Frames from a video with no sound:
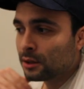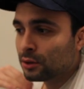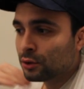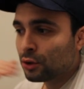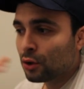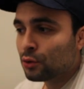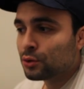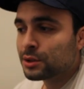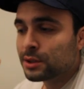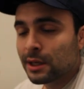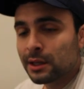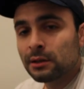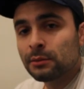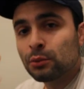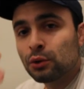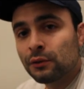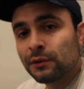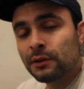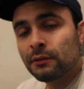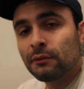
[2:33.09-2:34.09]
those tend to
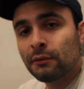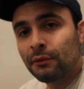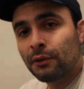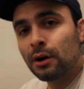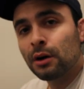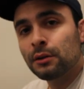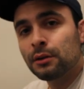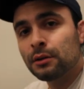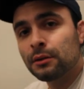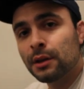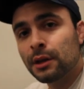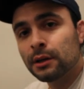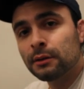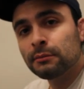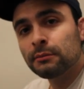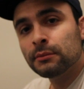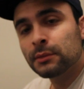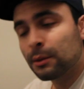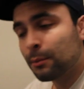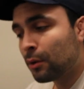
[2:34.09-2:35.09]
move even farther than
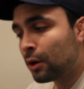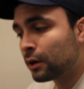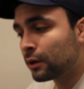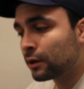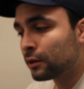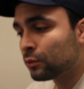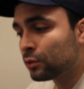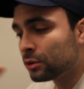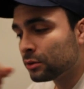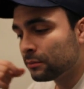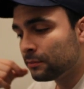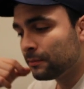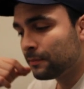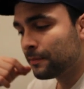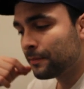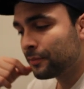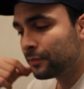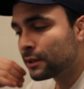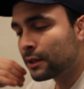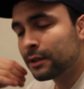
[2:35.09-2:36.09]
the market would.
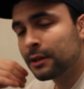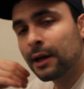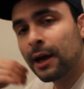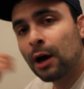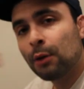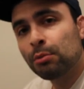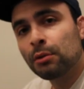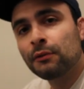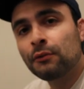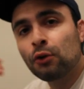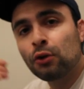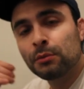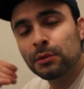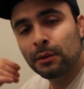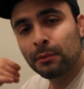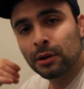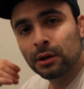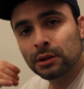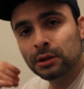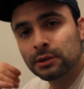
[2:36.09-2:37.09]
They tend to outperform the
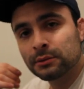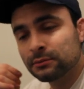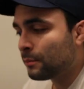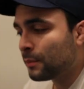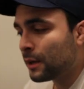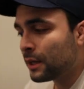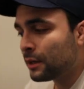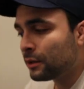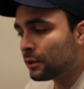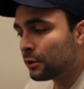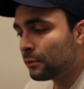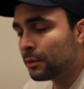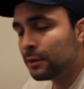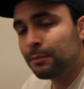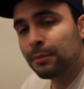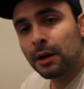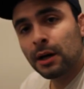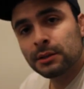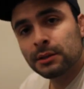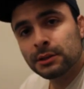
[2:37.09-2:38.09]
market. Beta could be
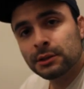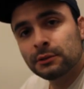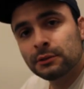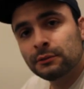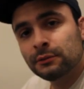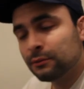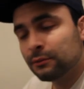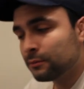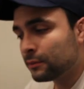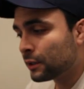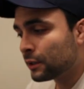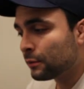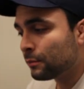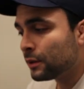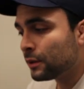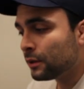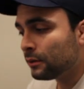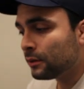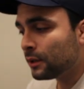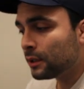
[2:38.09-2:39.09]
positive. It could
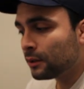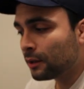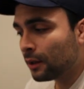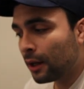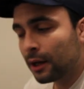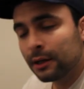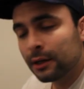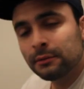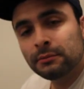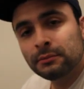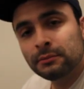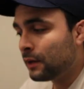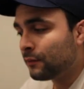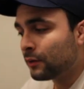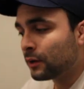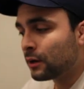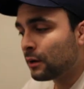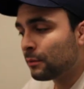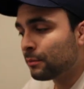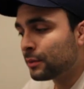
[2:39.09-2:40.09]
be in line. If a
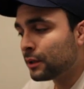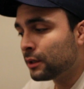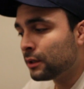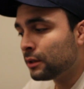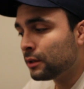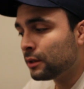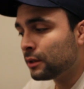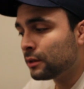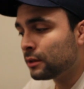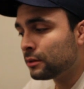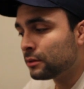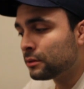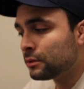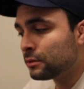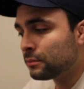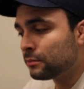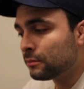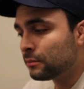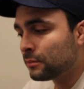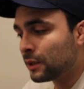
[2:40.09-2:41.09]
company is
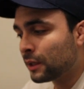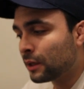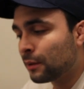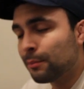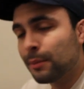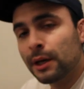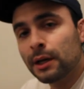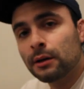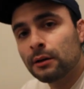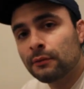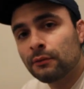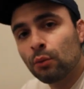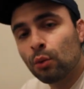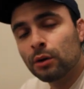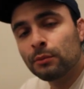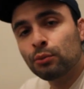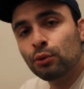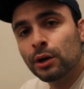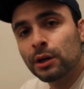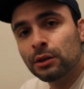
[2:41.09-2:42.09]
like a beta of
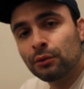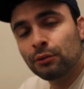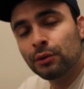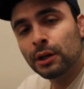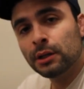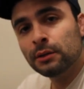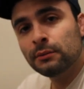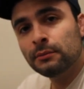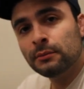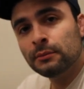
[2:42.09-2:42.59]
1.3,